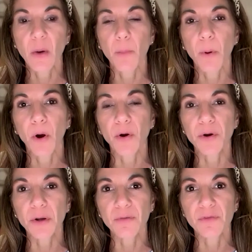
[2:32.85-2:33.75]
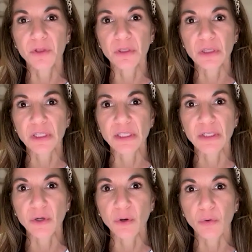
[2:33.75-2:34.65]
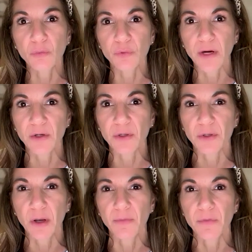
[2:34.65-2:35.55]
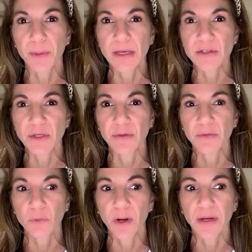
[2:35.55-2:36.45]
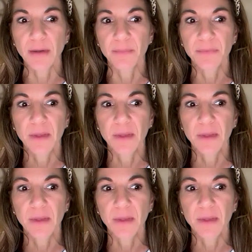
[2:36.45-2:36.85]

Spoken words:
part of the legal record of the patient, right?